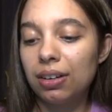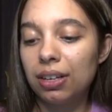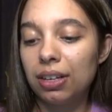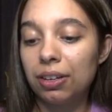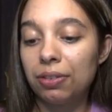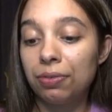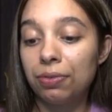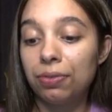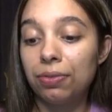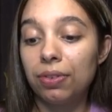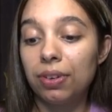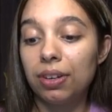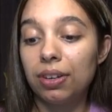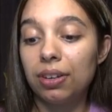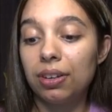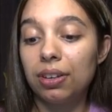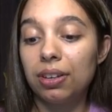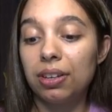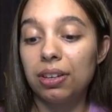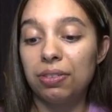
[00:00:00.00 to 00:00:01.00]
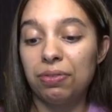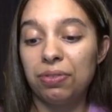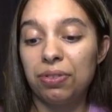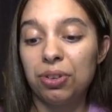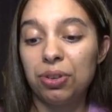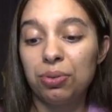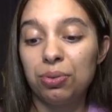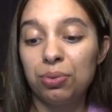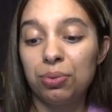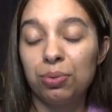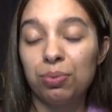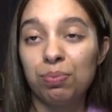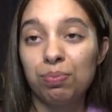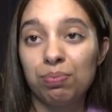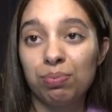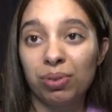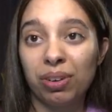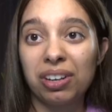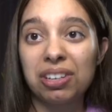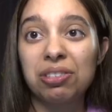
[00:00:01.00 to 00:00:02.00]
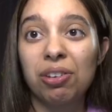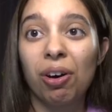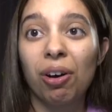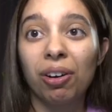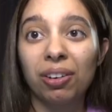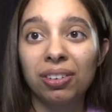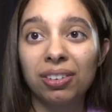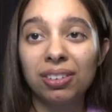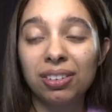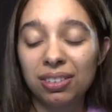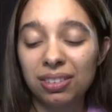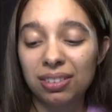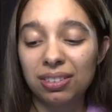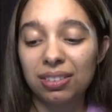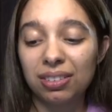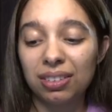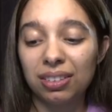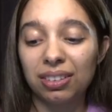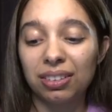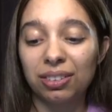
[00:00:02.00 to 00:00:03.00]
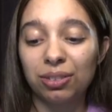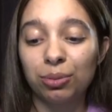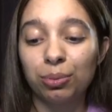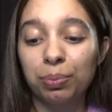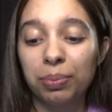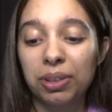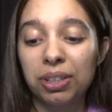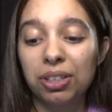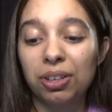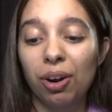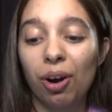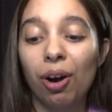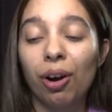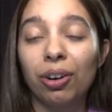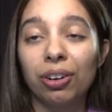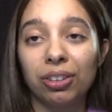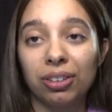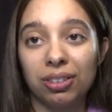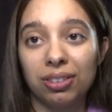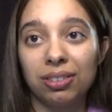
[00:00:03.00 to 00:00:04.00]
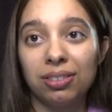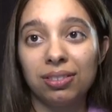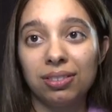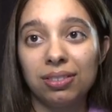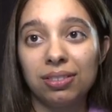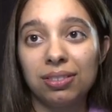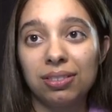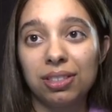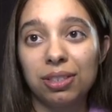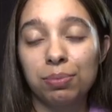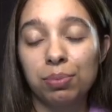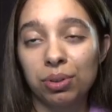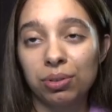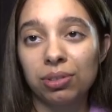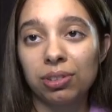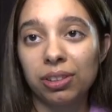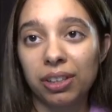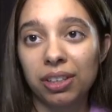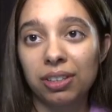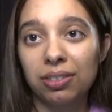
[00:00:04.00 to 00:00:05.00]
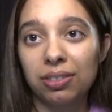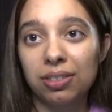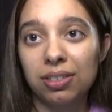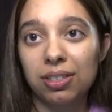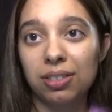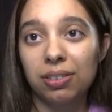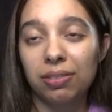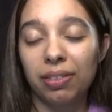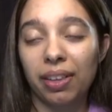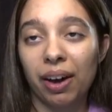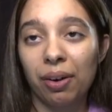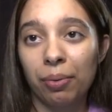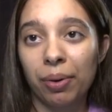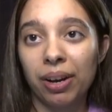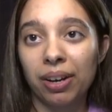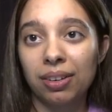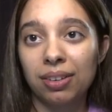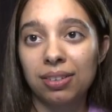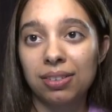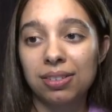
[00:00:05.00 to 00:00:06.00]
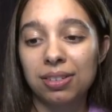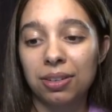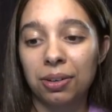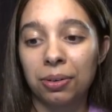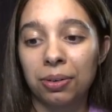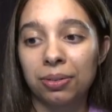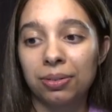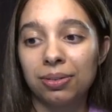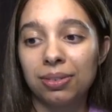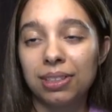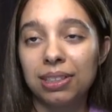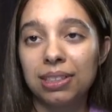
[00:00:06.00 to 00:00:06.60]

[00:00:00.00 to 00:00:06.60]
if you press hard, it'll be harder to build the layers that way. So